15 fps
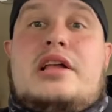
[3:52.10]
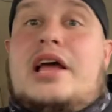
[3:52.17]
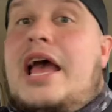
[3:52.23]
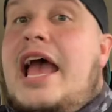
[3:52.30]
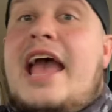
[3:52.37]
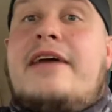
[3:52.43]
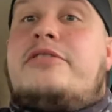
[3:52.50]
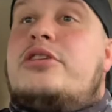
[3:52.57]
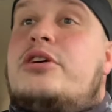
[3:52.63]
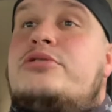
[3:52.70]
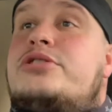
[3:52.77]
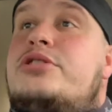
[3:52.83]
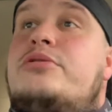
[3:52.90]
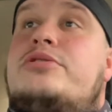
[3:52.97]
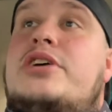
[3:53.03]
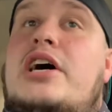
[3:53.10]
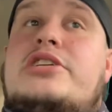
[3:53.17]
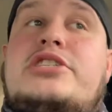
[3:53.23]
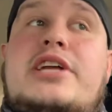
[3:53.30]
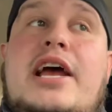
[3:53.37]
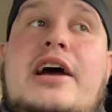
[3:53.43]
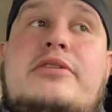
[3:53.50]
after those two
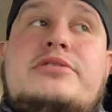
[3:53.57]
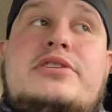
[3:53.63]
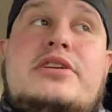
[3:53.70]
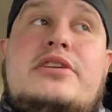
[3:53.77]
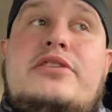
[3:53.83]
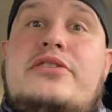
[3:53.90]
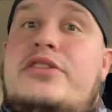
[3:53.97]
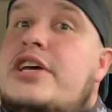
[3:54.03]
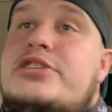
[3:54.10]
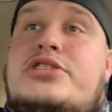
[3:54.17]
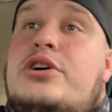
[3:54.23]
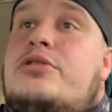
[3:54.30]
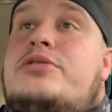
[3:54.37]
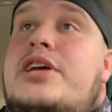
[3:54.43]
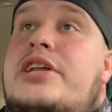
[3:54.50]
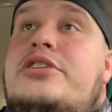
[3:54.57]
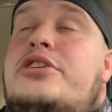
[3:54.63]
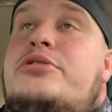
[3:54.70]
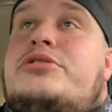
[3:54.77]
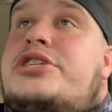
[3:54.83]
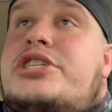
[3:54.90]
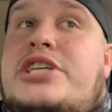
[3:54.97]
touchdowns, this dude didn't
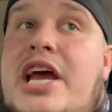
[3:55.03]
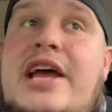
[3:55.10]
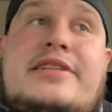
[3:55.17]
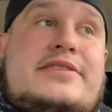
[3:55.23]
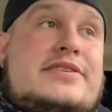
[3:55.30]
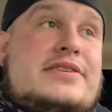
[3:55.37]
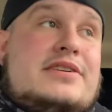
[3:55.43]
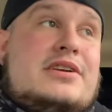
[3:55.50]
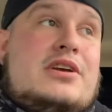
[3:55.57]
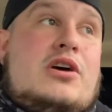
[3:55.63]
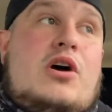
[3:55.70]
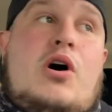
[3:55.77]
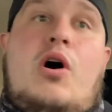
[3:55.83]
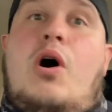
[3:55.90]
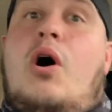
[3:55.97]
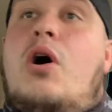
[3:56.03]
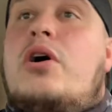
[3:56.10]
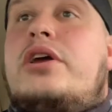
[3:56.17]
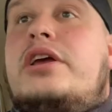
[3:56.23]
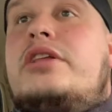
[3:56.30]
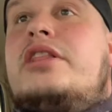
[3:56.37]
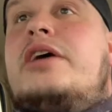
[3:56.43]
do shit. Oh,
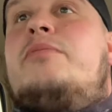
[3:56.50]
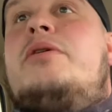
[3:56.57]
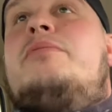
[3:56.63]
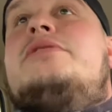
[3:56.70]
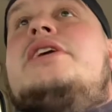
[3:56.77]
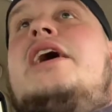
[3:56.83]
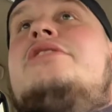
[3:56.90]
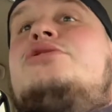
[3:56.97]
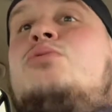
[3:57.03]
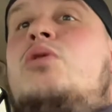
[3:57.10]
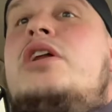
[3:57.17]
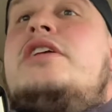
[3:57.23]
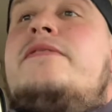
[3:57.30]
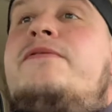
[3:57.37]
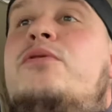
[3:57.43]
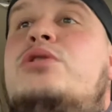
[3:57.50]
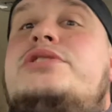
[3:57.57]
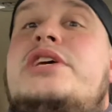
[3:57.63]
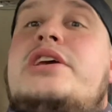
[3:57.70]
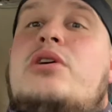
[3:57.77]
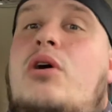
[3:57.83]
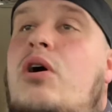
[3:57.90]
like, we were down
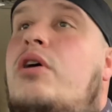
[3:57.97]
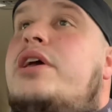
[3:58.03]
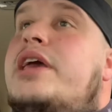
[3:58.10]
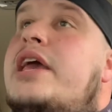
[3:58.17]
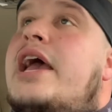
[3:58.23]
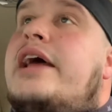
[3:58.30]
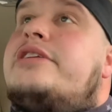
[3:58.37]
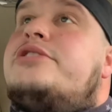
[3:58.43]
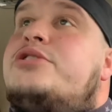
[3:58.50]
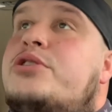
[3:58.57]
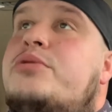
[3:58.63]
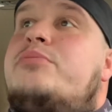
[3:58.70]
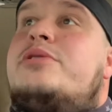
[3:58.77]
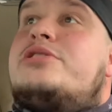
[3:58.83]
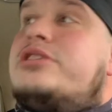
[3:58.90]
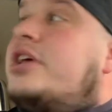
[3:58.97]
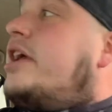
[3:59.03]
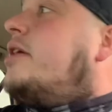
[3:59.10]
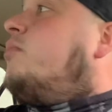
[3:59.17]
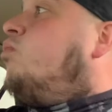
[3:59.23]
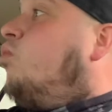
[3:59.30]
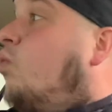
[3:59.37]
20-14. All he had to do was
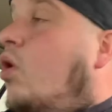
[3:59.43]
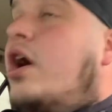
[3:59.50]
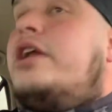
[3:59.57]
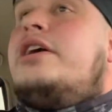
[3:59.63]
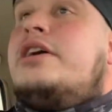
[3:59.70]
lead one